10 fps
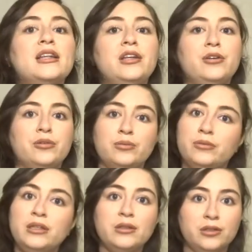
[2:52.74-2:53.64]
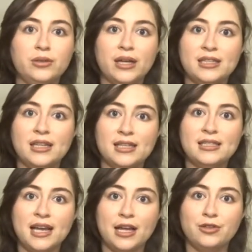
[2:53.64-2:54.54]
you do get to this
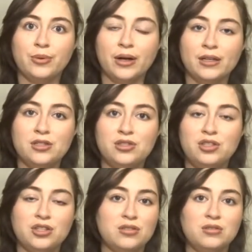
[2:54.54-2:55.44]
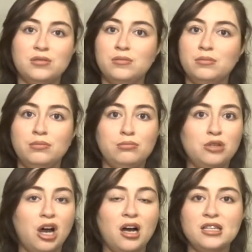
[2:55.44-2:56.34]
stage where it's just
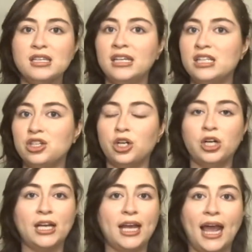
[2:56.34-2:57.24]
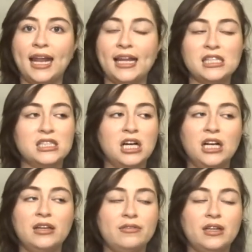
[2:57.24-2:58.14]
tossing and turning, and it's not
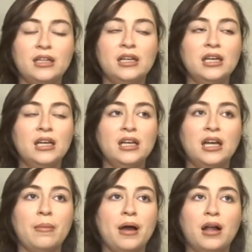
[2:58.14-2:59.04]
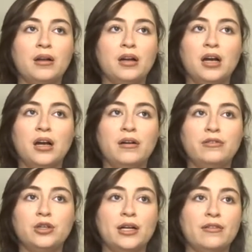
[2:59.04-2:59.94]
even a matter of
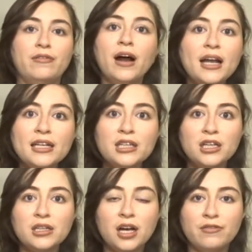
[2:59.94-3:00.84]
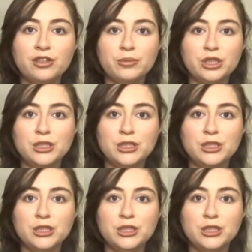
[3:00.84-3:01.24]
trying to find a good comfortable